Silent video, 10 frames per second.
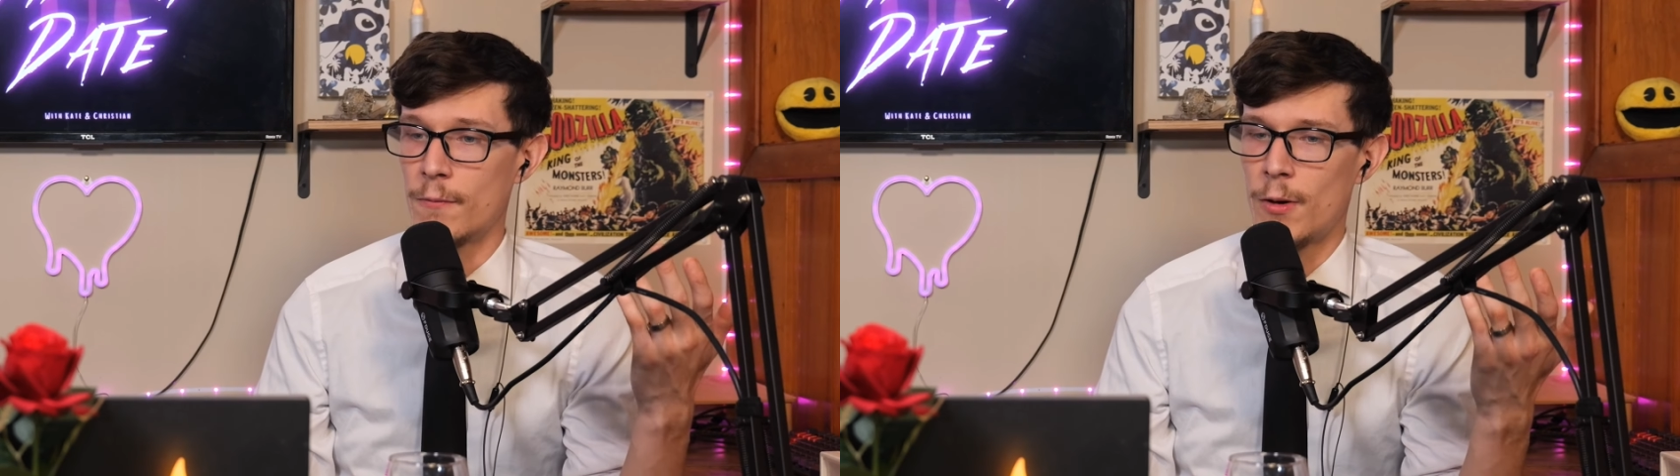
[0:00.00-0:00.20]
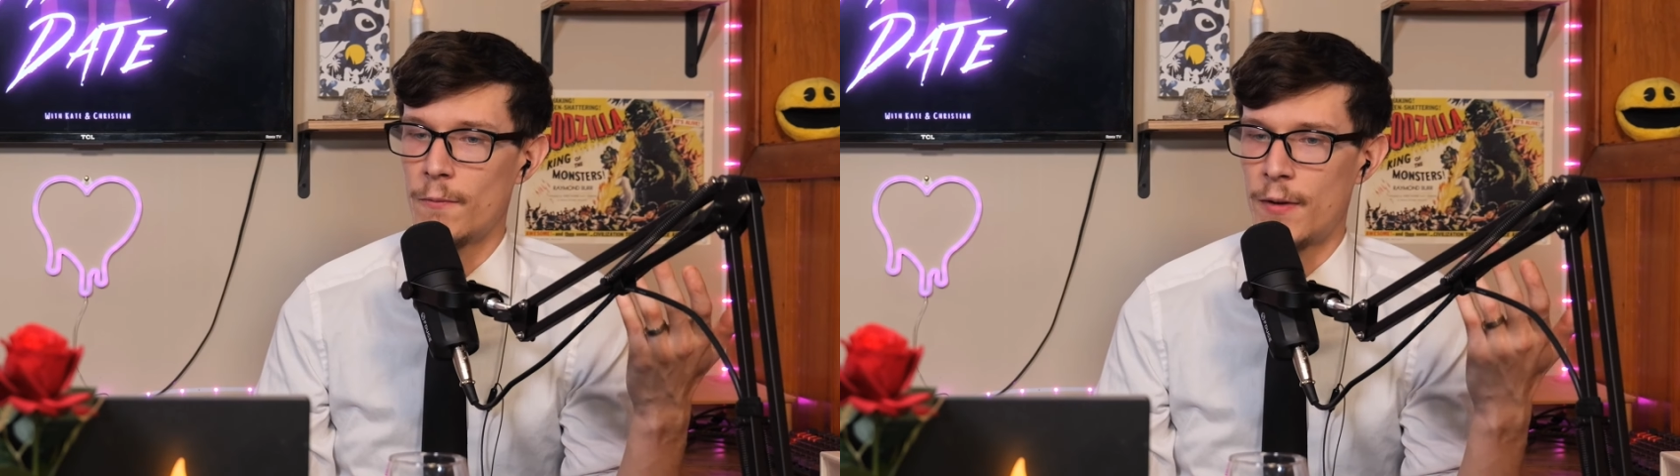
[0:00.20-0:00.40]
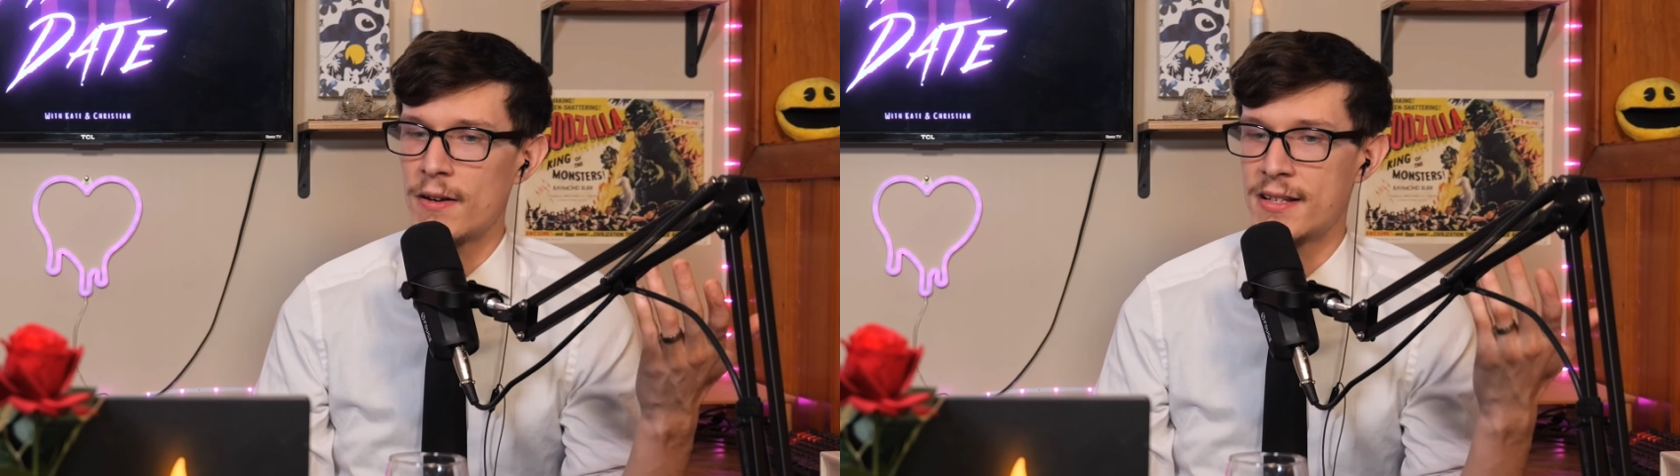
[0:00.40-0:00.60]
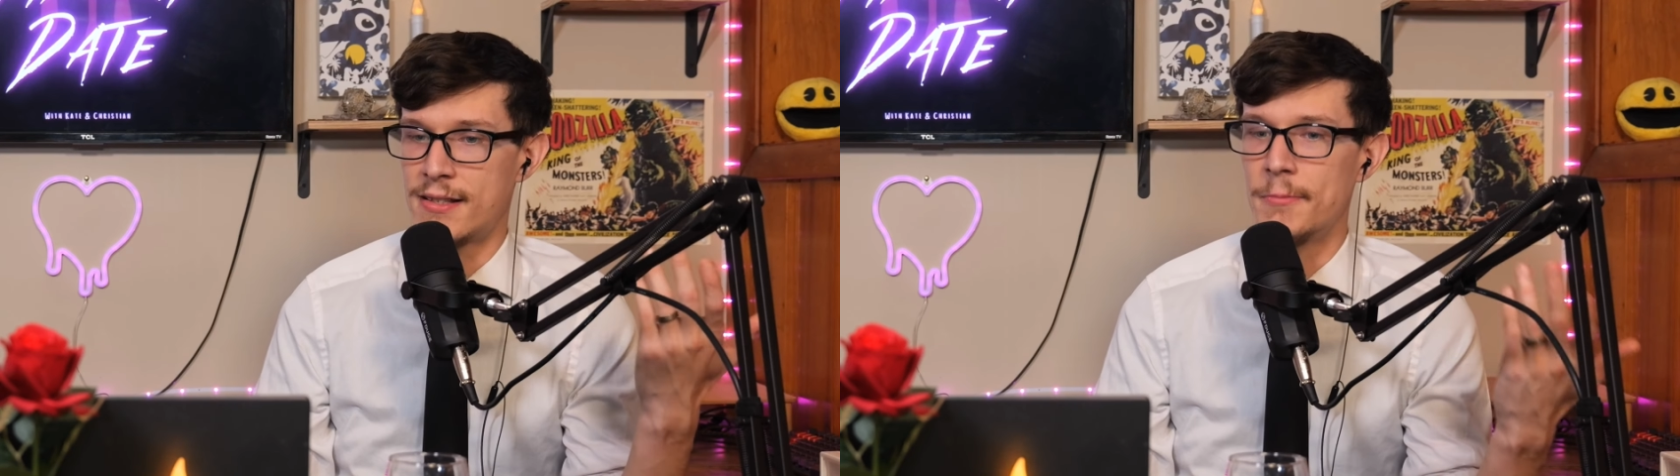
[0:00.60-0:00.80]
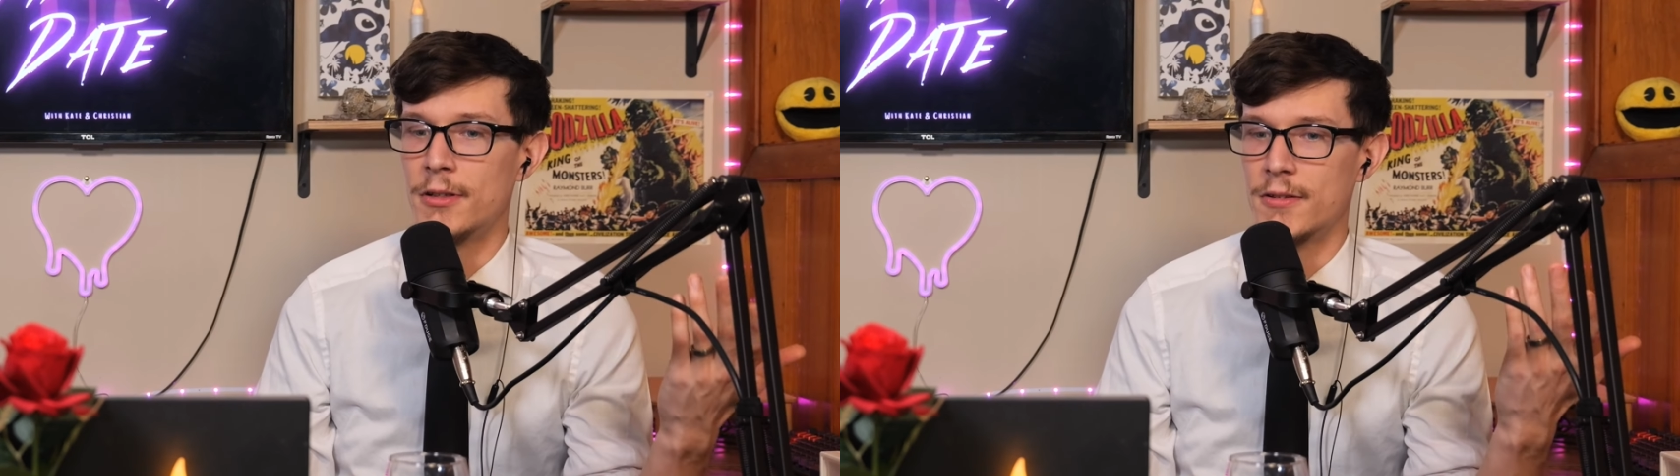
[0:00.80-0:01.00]
well, very
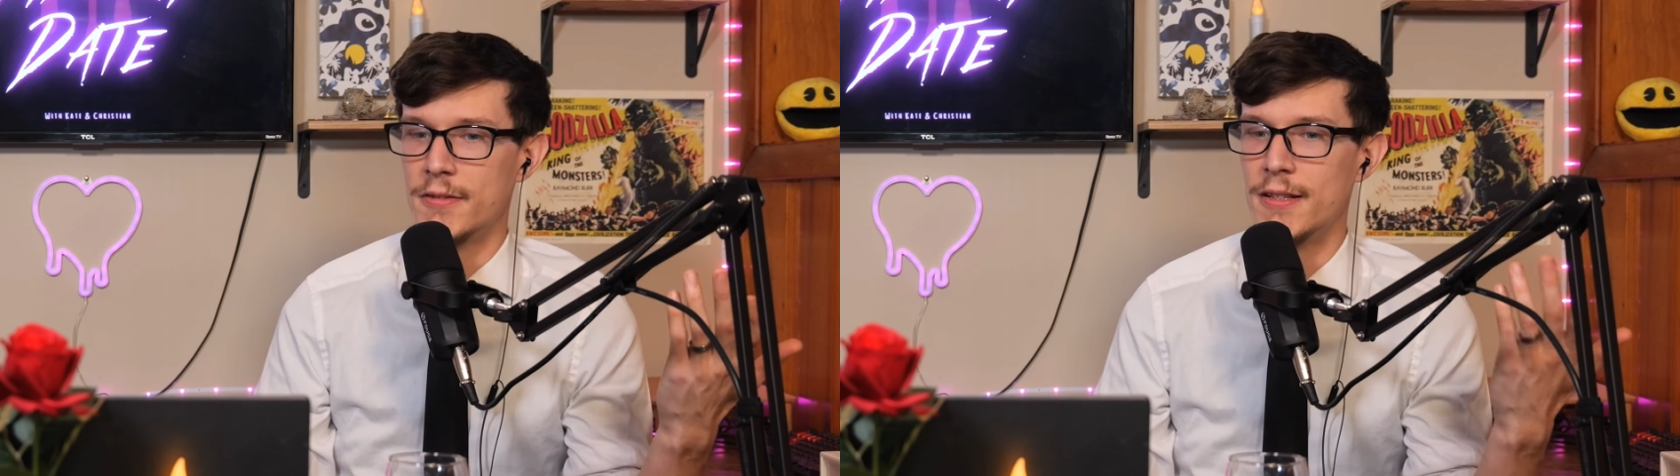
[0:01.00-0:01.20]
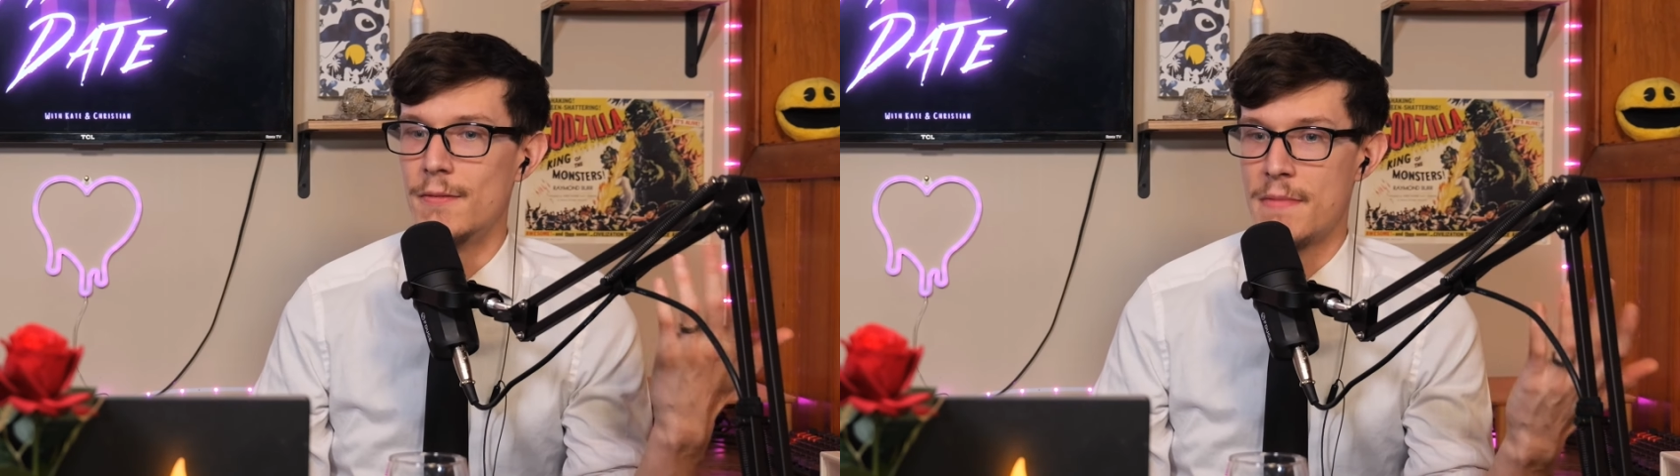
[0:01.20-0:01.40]
similar to the